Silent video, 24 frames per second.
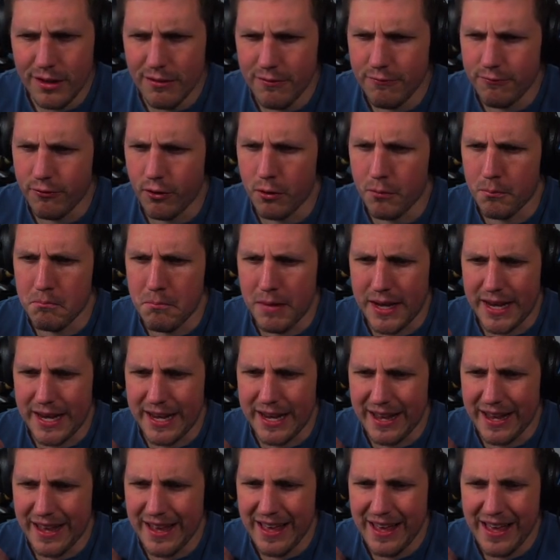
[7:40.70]
For me,
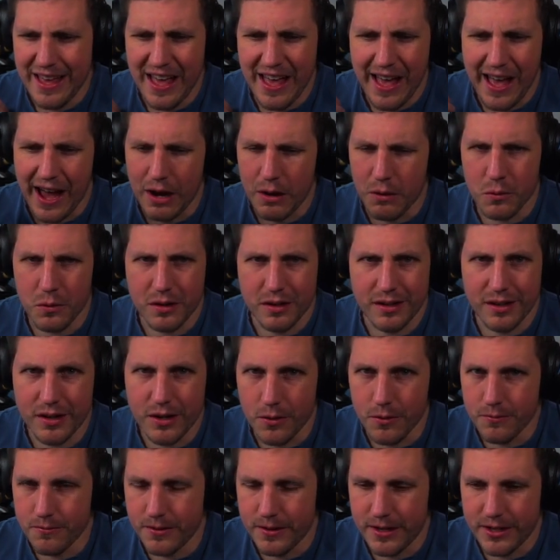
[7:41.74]
I wanted to go
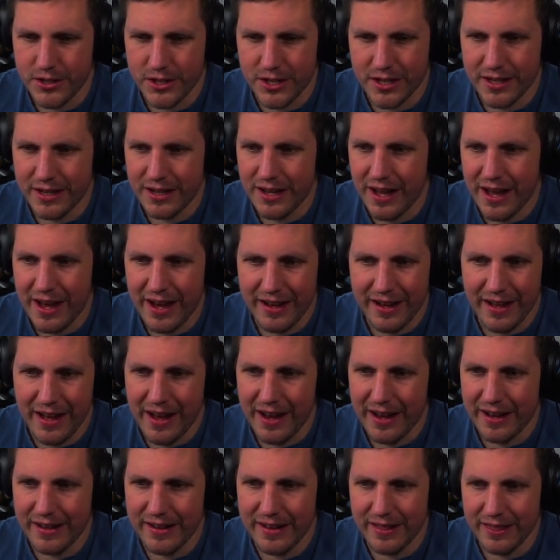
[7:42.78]
finishing.
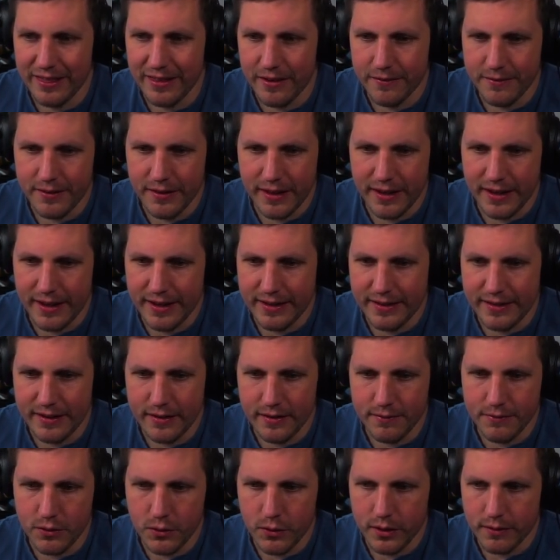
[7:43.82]
I loved the idea
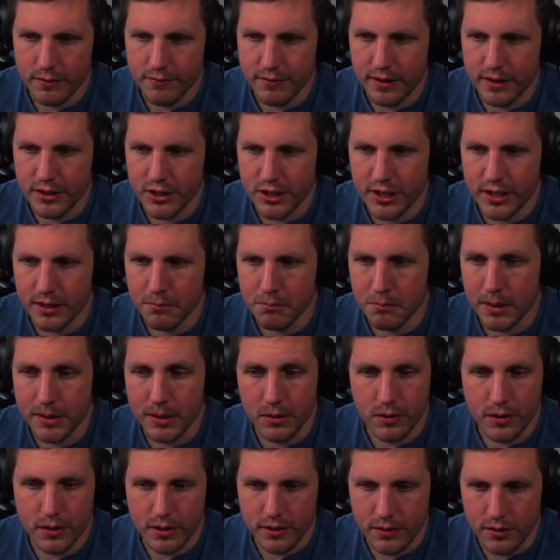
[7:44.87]
of doing finishing, but you
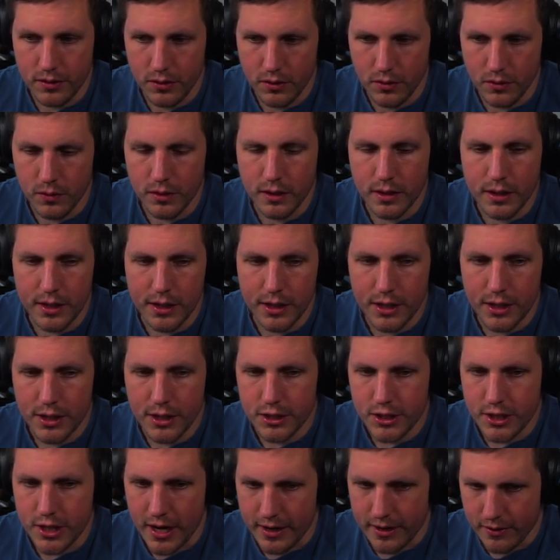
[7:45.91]
could do
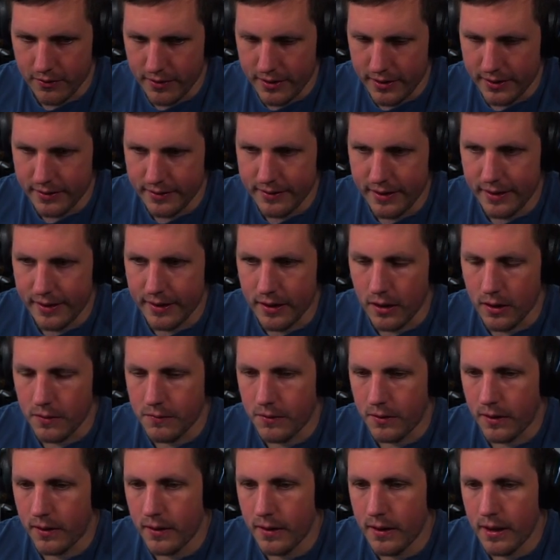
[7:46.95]
shot creating
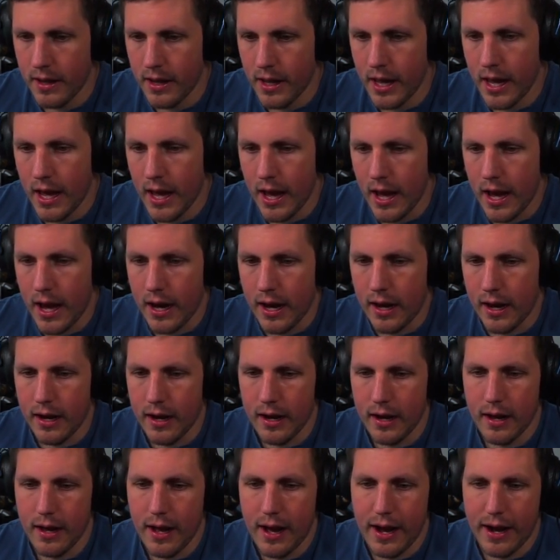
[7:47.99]
takeover.
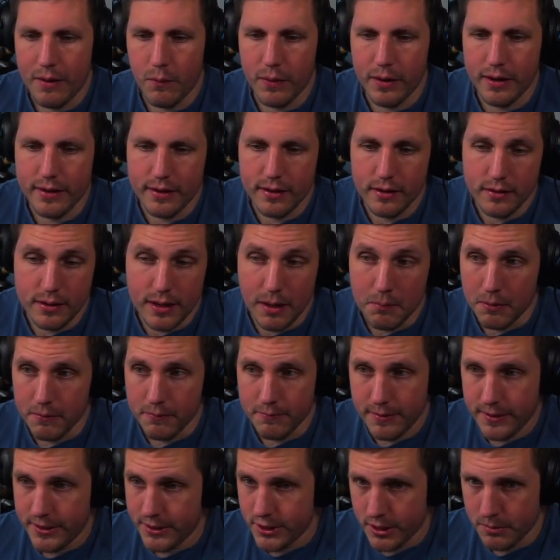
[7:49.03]
I went double
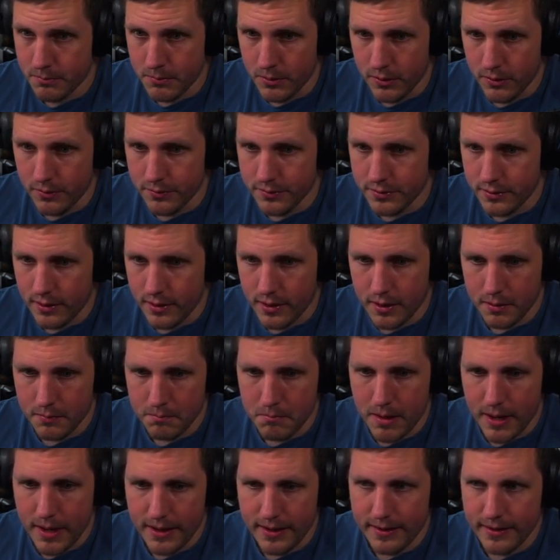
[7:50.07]
finishing moves on
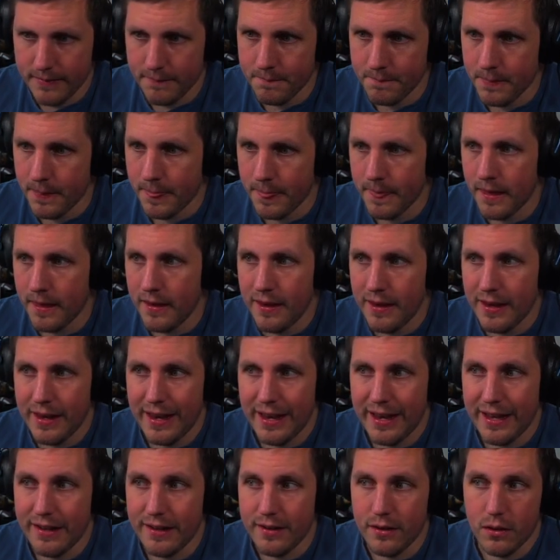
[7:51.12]
mine,
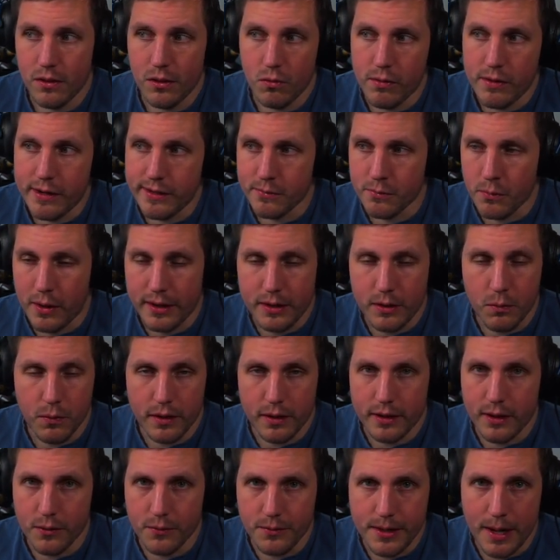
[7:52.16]
and the reason why you want
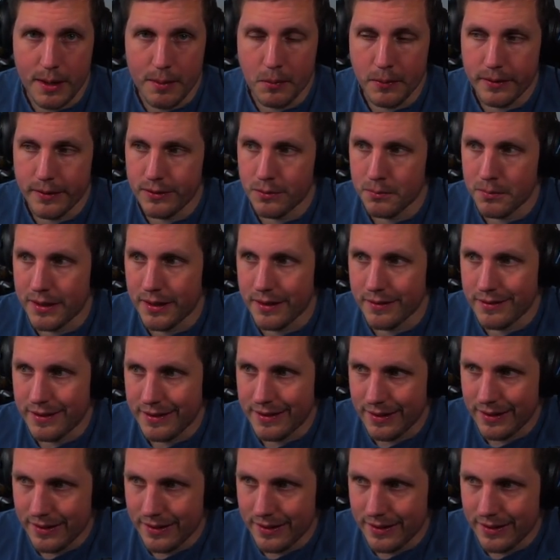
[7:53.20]
to go double is because